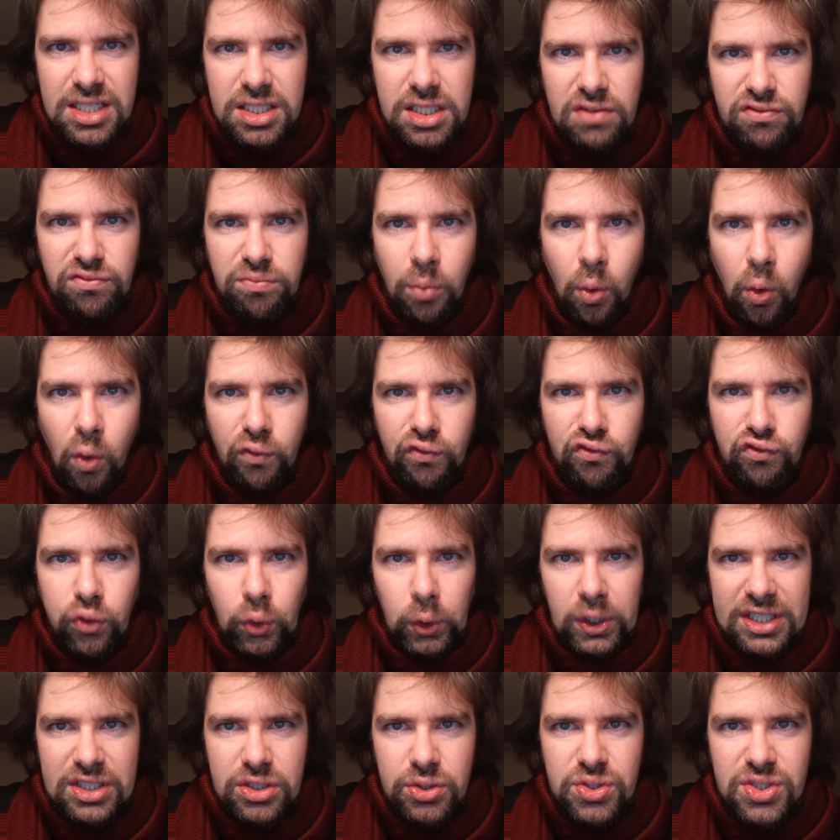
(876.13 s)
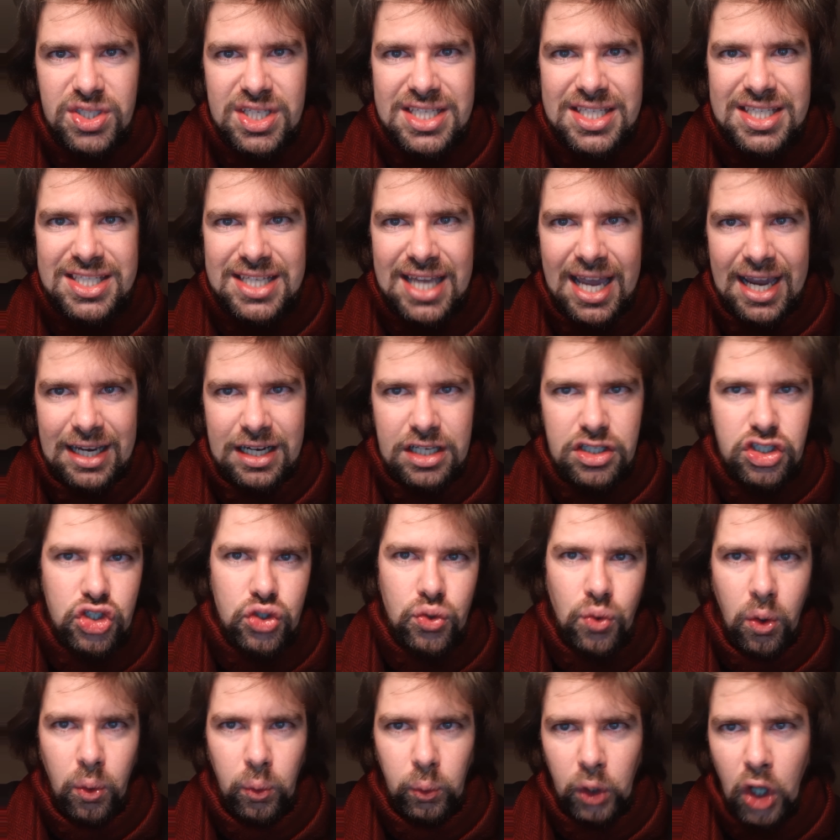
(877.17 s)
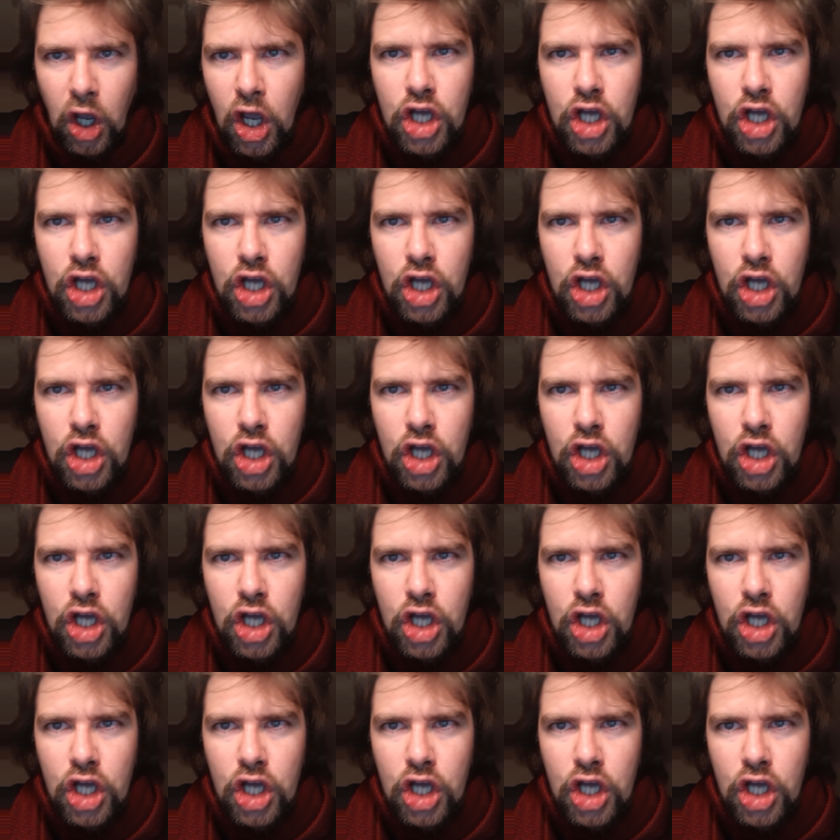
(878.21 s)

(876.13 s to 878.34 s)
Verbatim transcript: as if more fully to sustain its role,